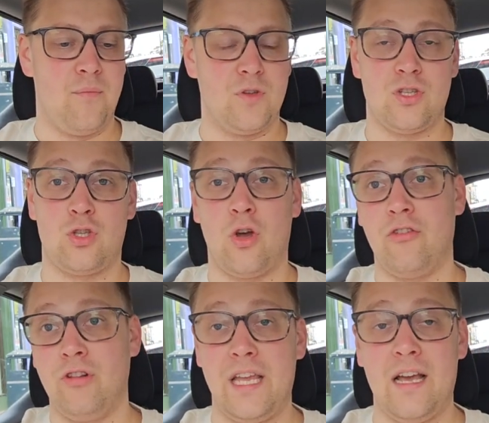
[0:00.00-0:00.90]
Store
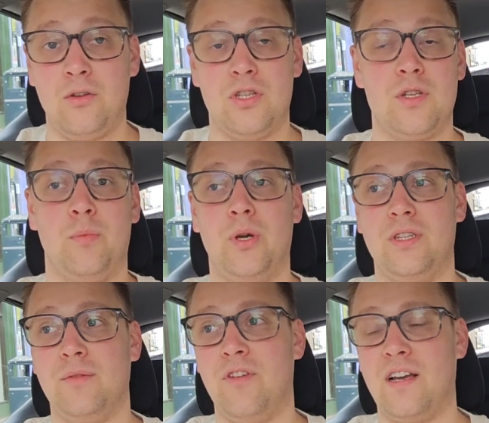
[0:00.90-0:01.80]
layout is
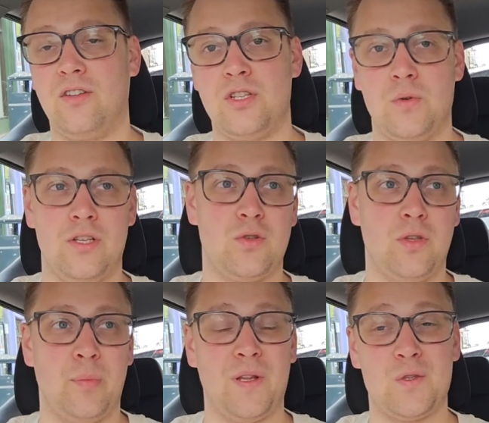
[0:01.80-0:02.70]
important factor as well, so it
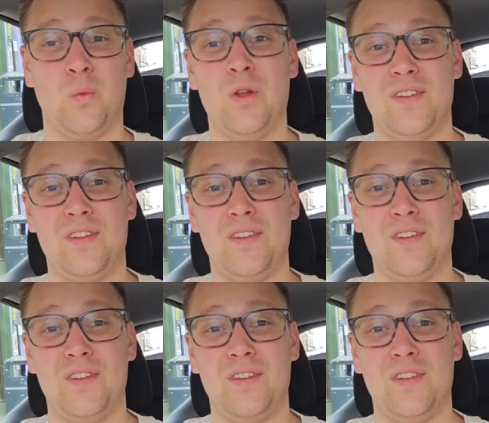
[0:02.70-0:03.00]
depends what